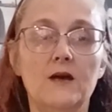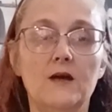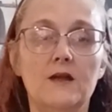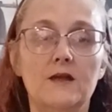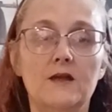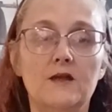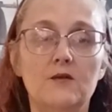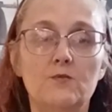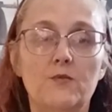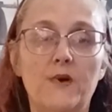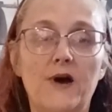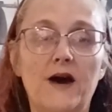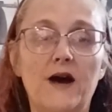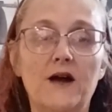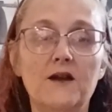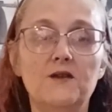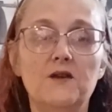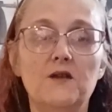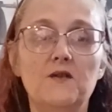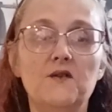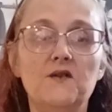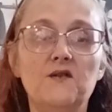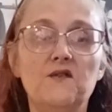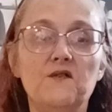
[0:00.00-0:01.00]
And back
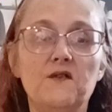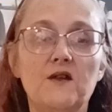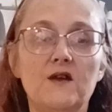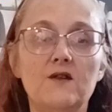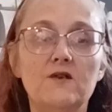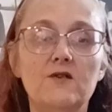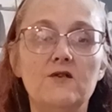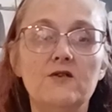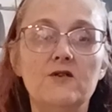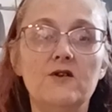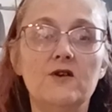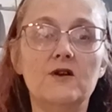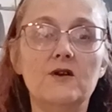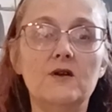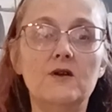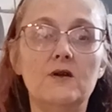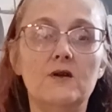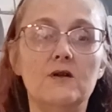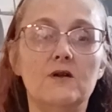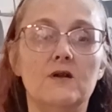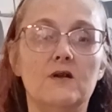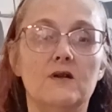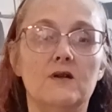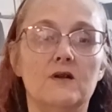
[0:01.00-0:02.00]
to the center,
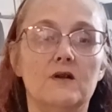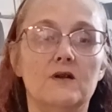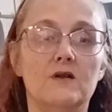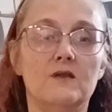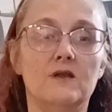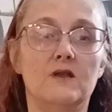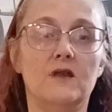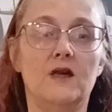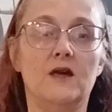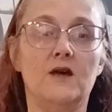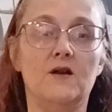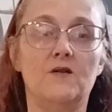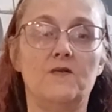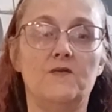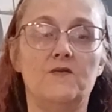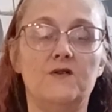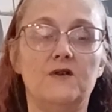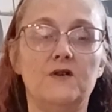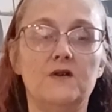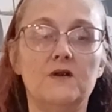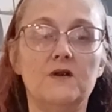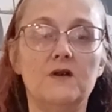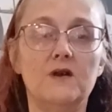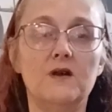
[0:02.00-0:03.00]
lift
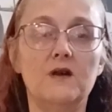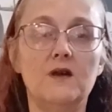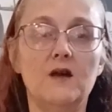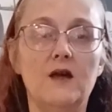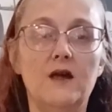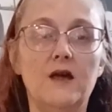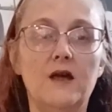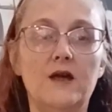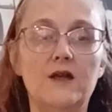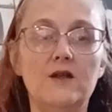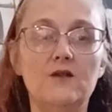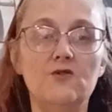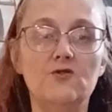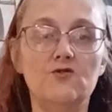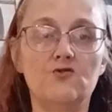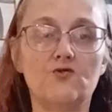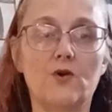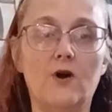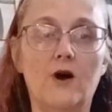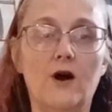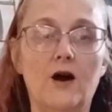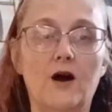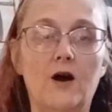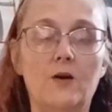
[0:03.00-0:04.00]
and
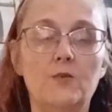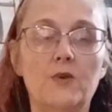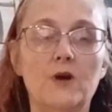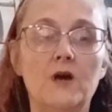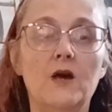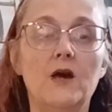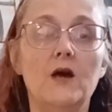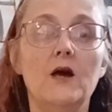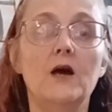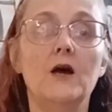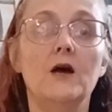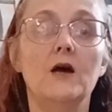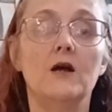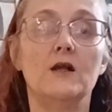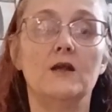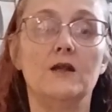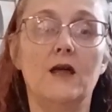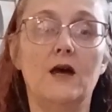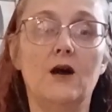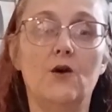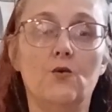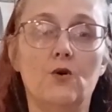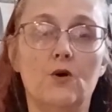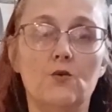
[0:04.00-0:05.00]
drop.
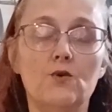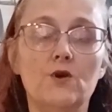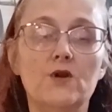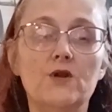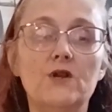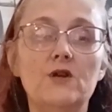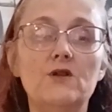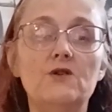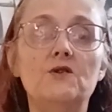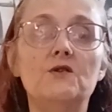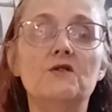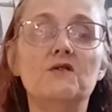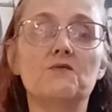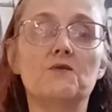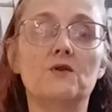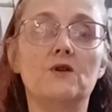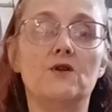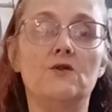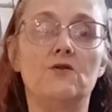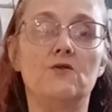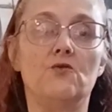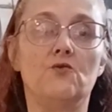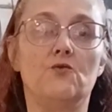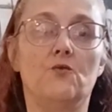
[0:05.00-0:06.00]
Now what we're going to do is we're
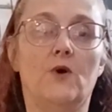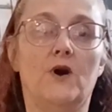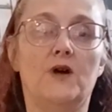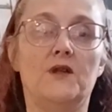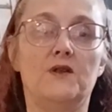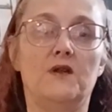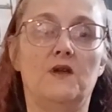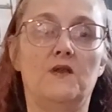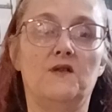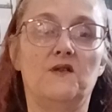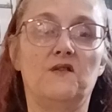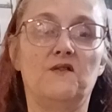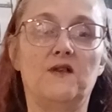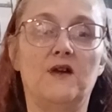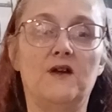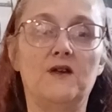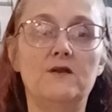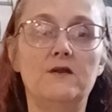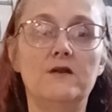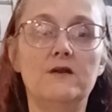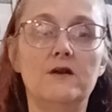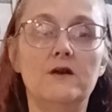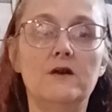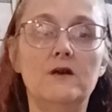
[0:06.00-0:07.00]
going to do one to the
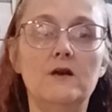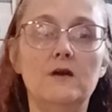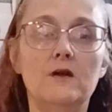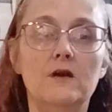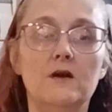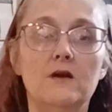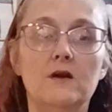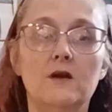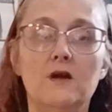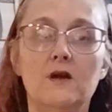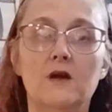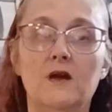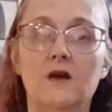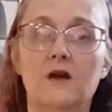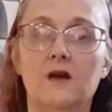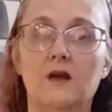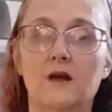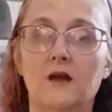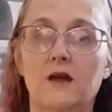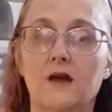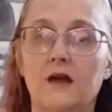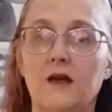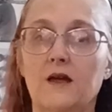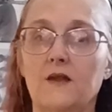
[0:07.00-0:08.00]
center
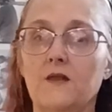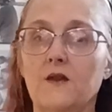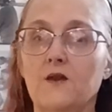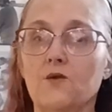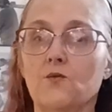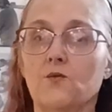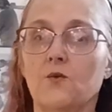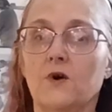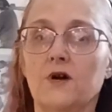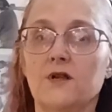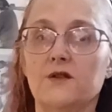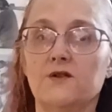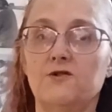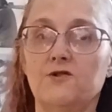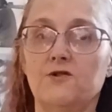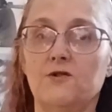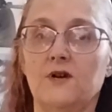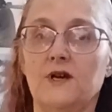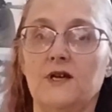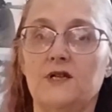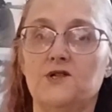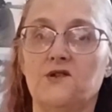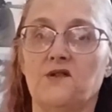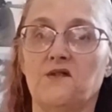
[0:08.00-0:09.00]
and then one to
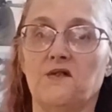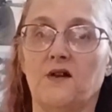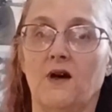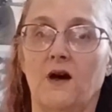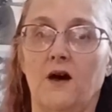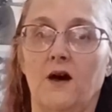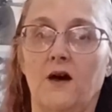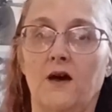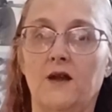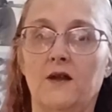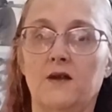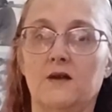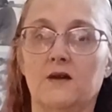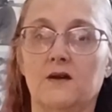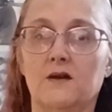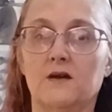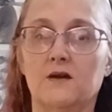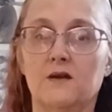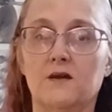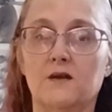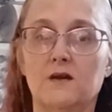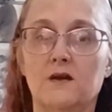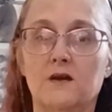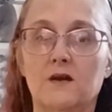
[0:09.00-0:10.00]
each side.
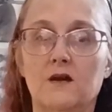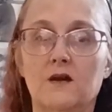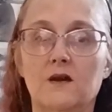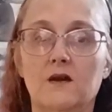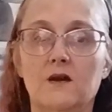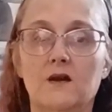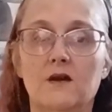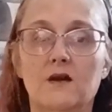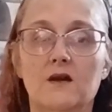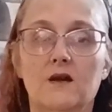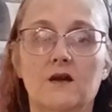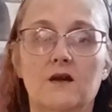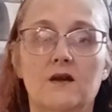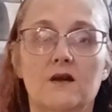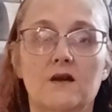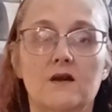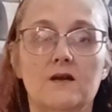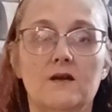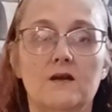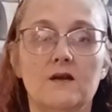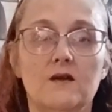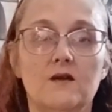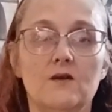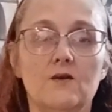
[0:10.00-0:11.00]

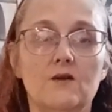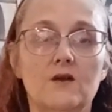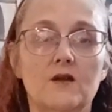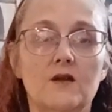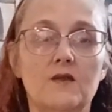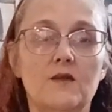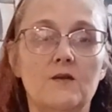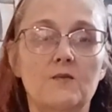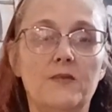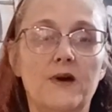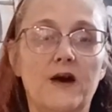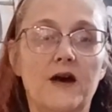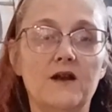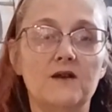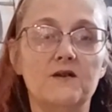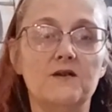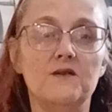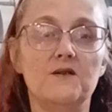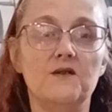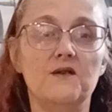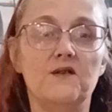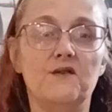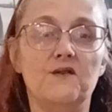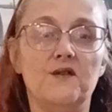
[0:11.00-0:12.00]
And then back to
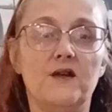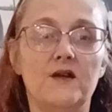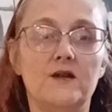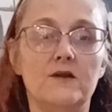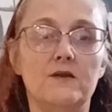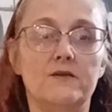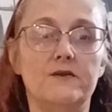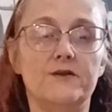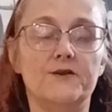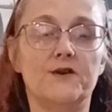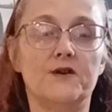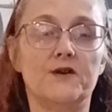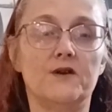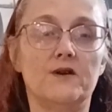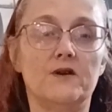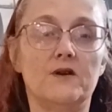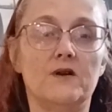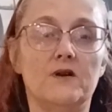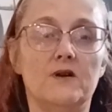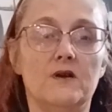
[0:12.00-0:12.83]
the center